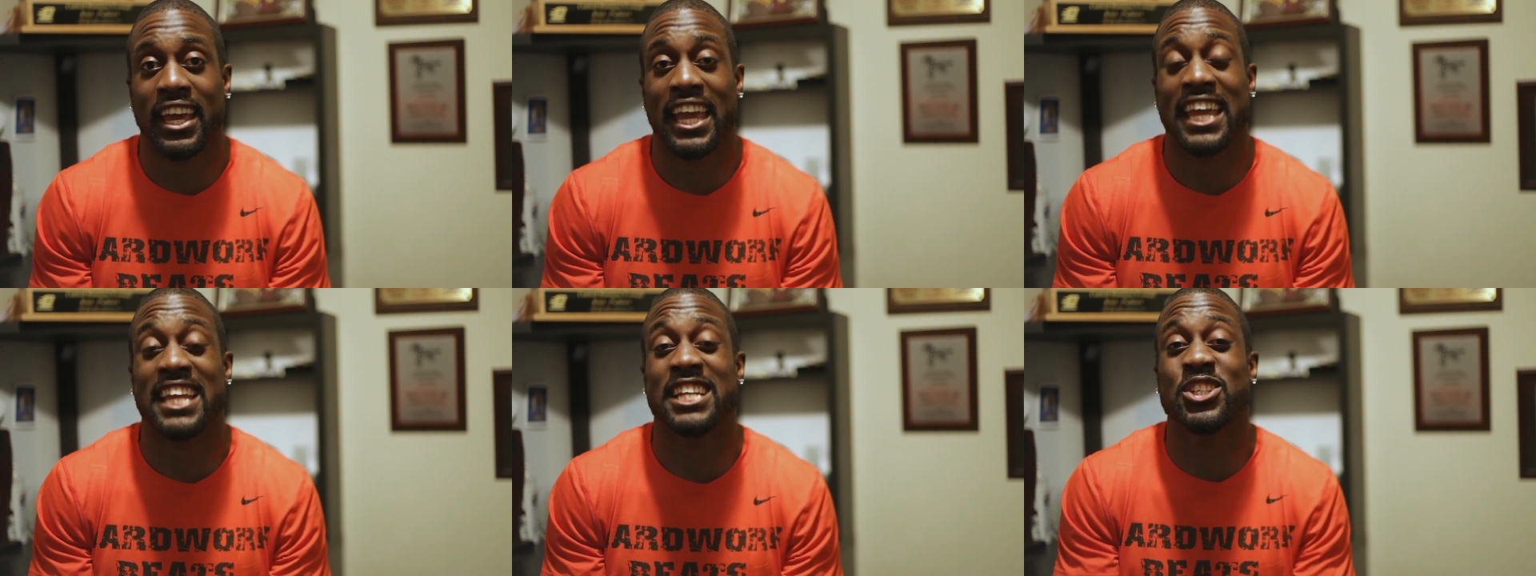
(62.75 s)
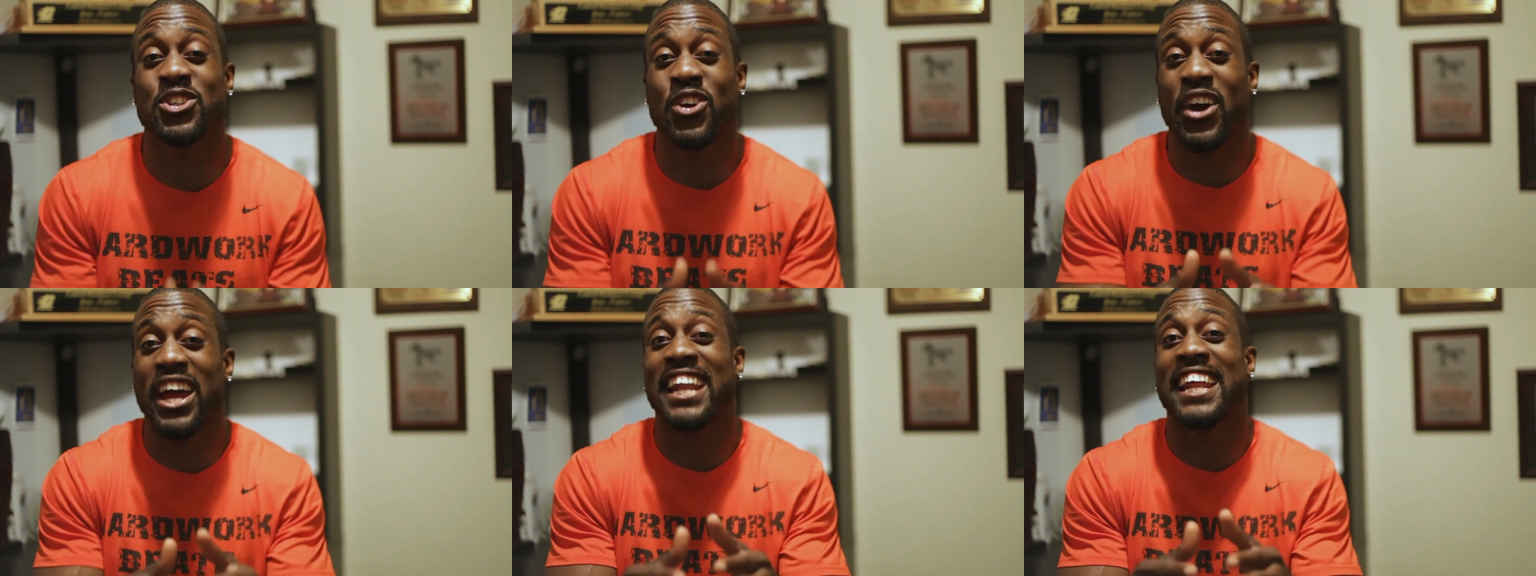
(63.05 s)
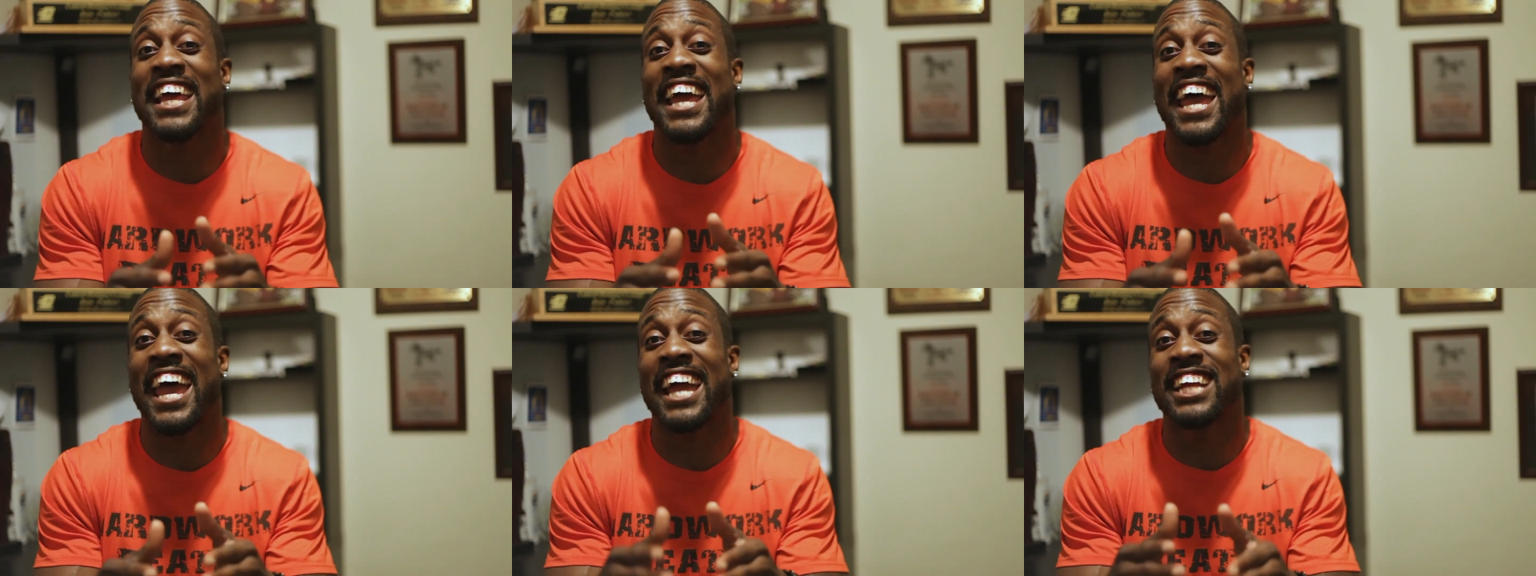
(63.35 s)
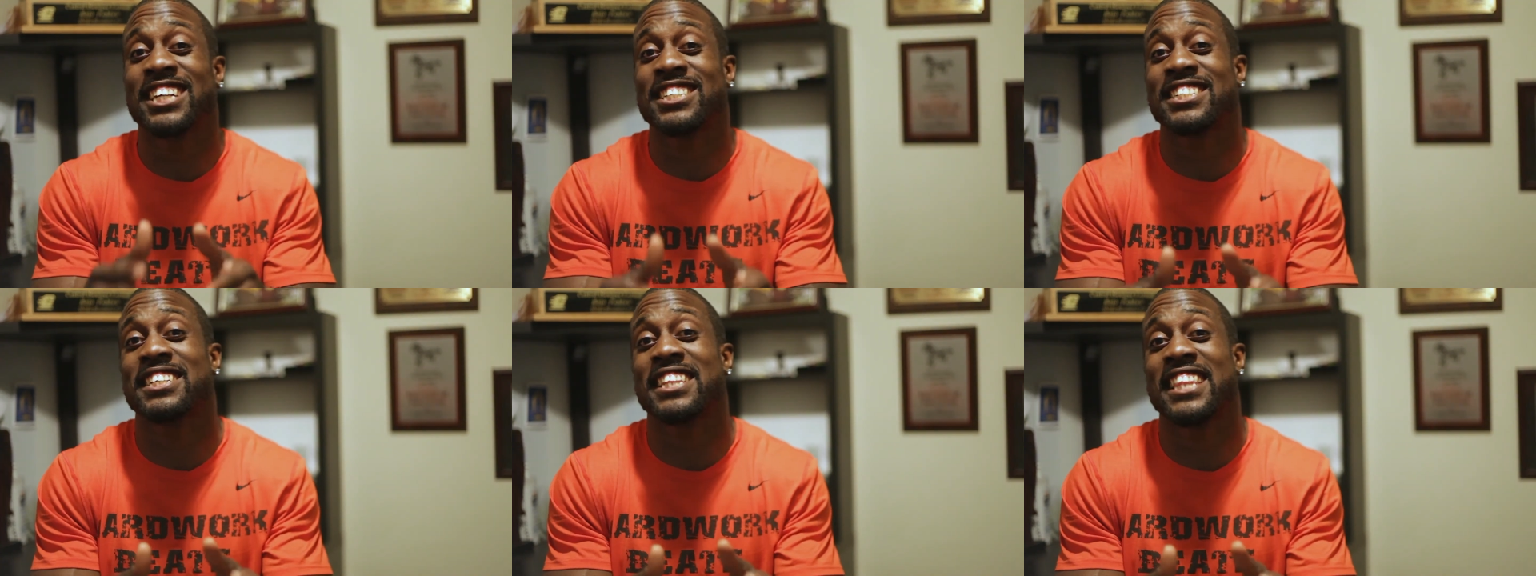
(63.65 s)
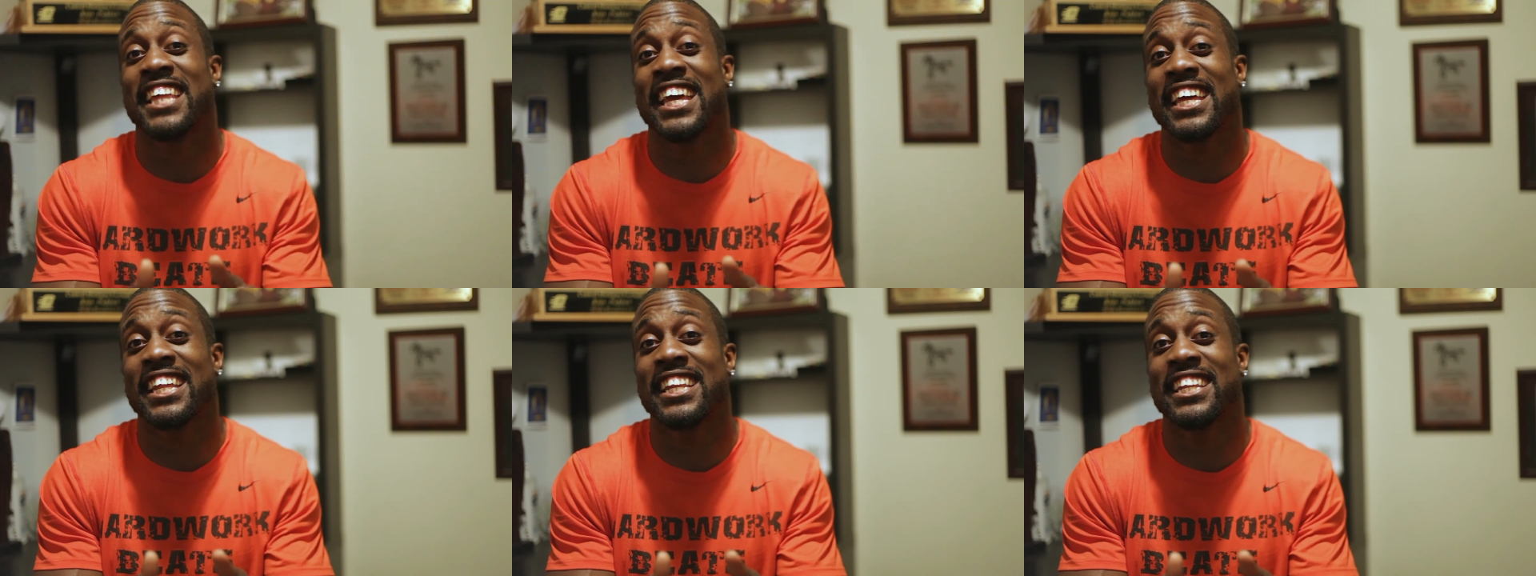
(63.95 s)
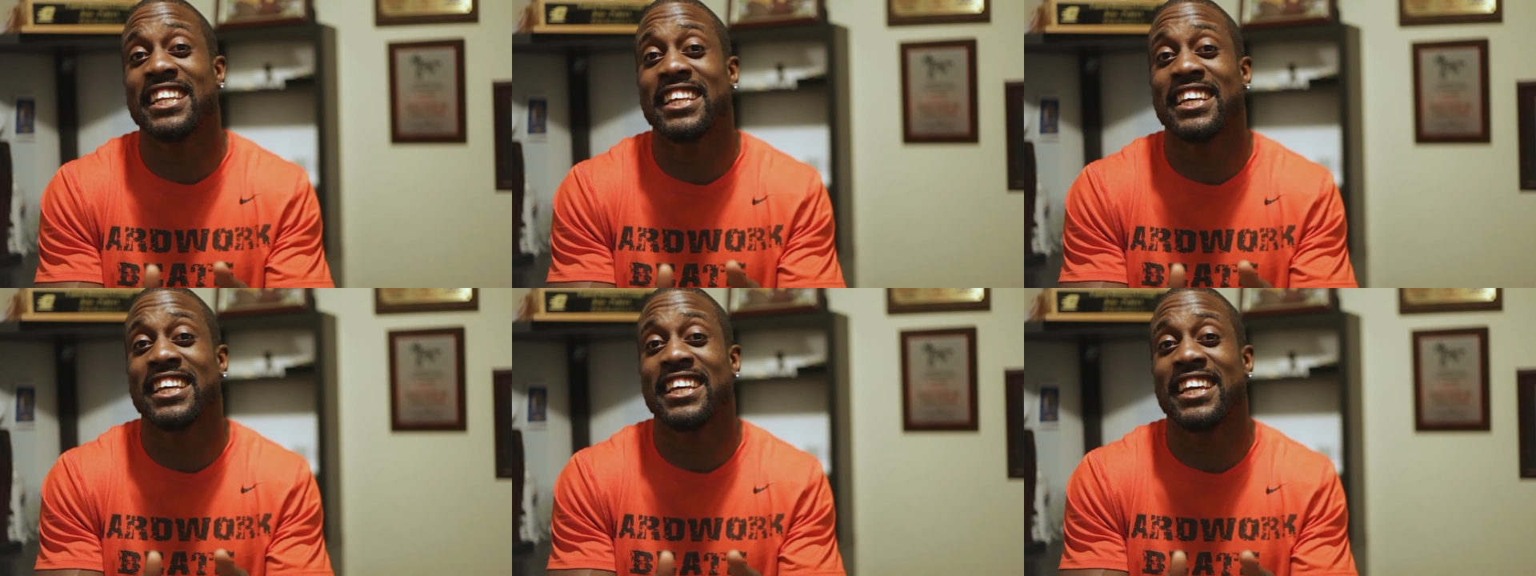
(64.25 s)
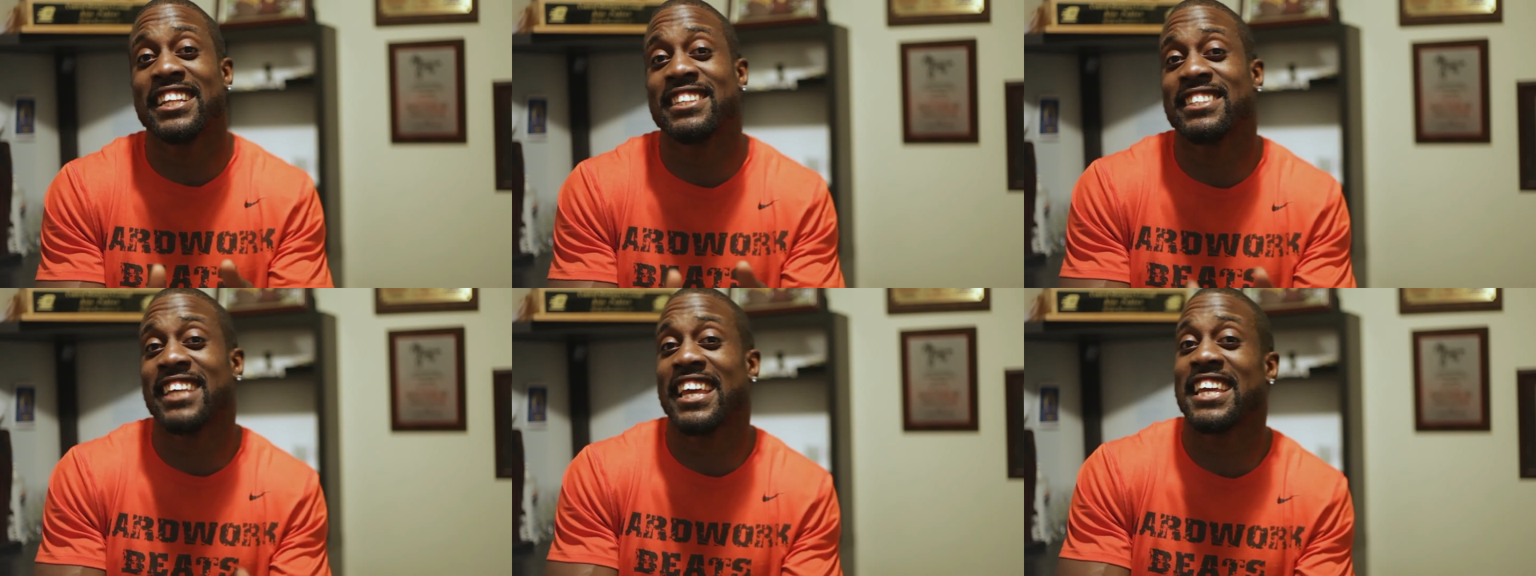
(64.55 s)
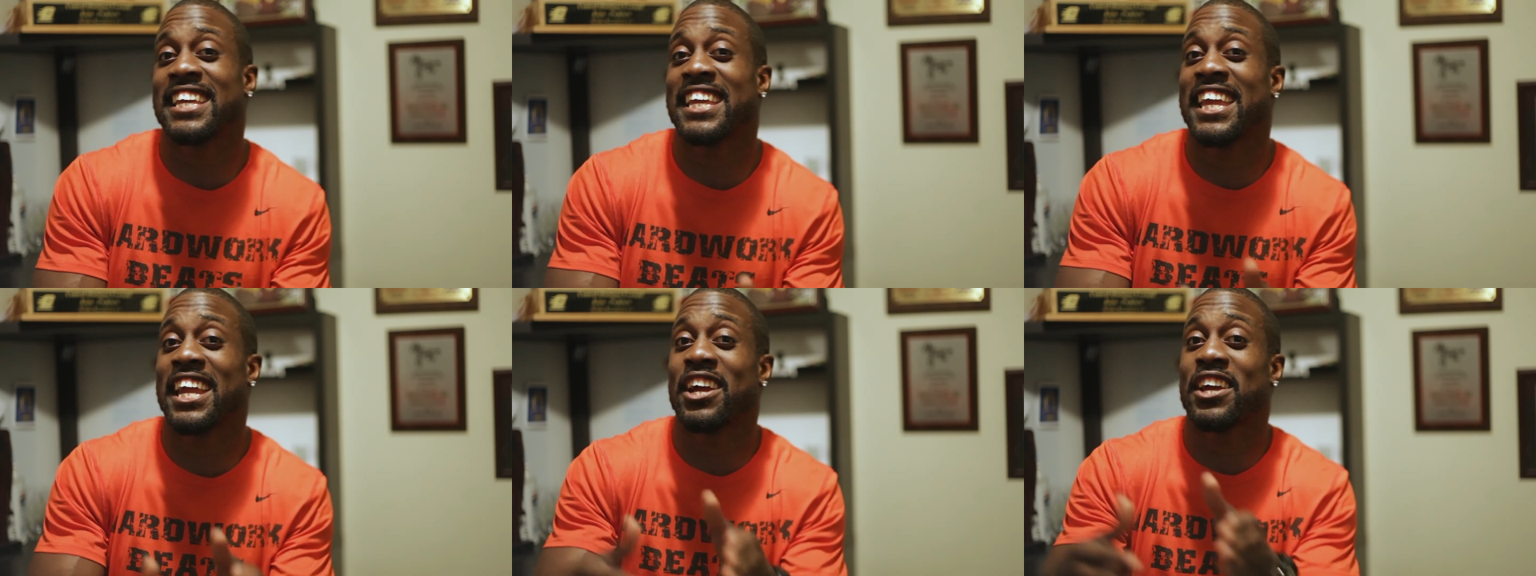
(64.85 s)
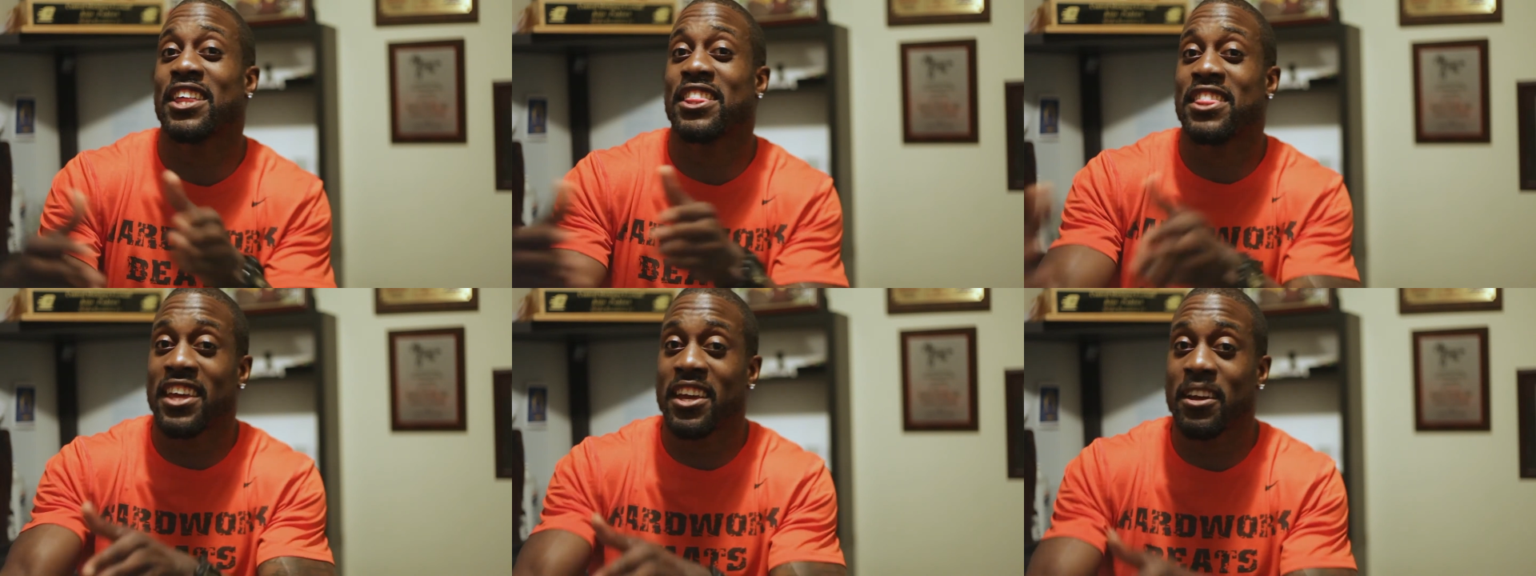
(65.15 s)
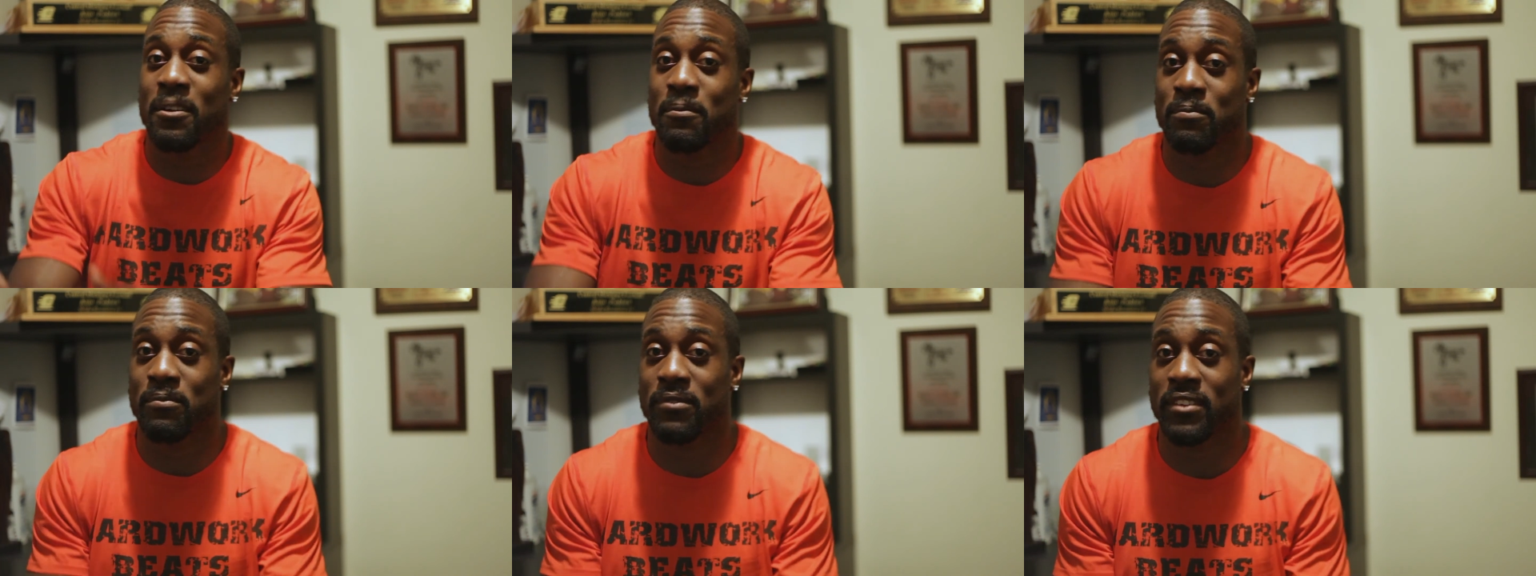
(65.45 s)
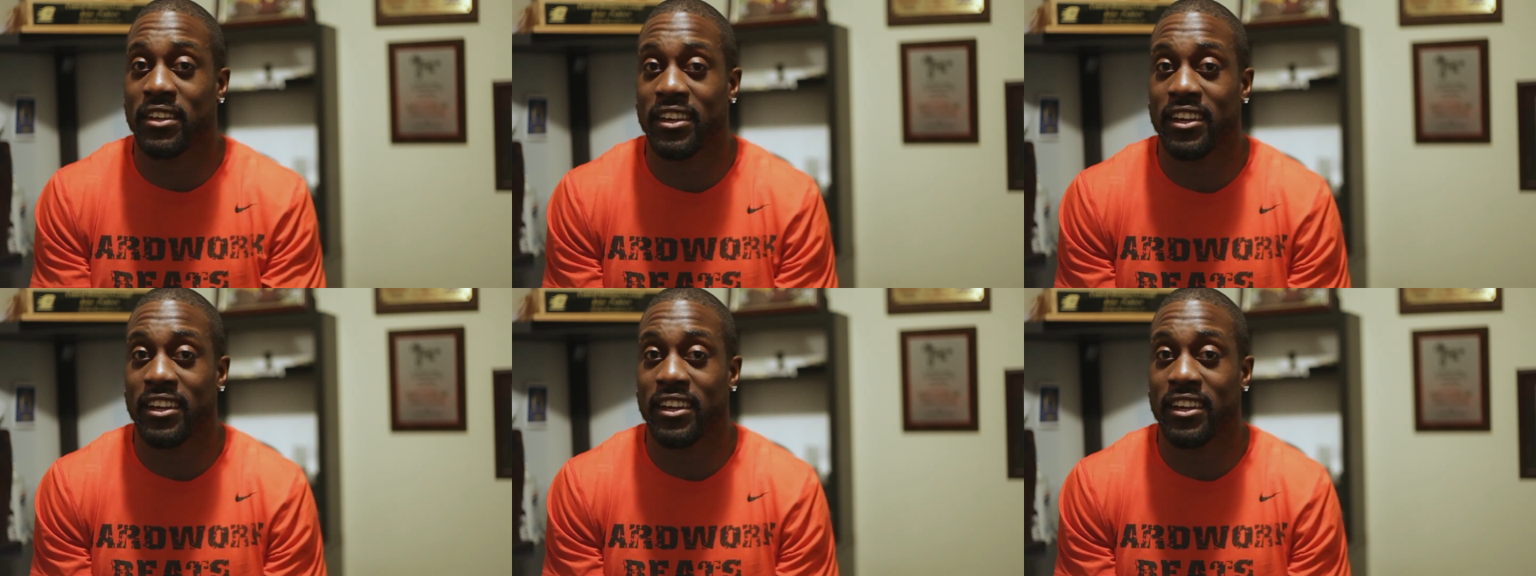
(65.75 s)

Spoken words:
and try to actually then take care of them